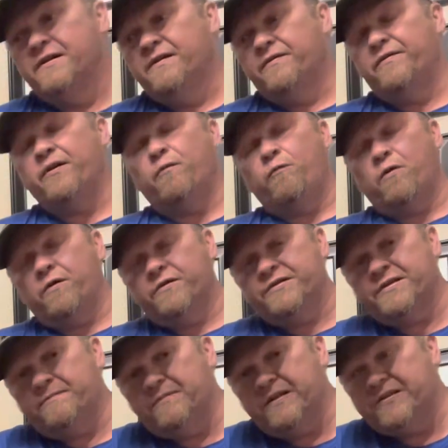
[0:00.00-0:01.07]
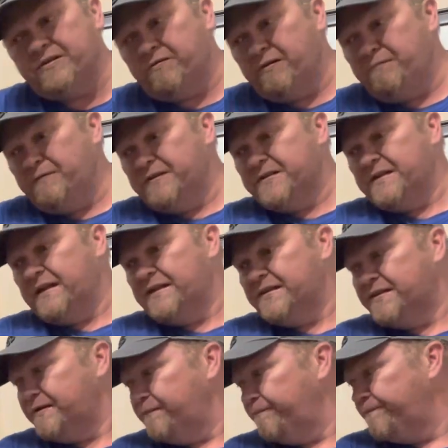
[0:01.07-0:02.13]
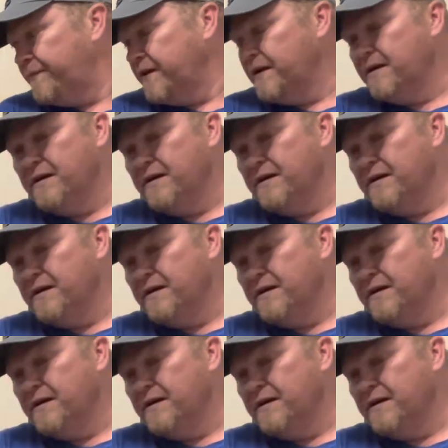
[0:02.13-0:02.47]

and some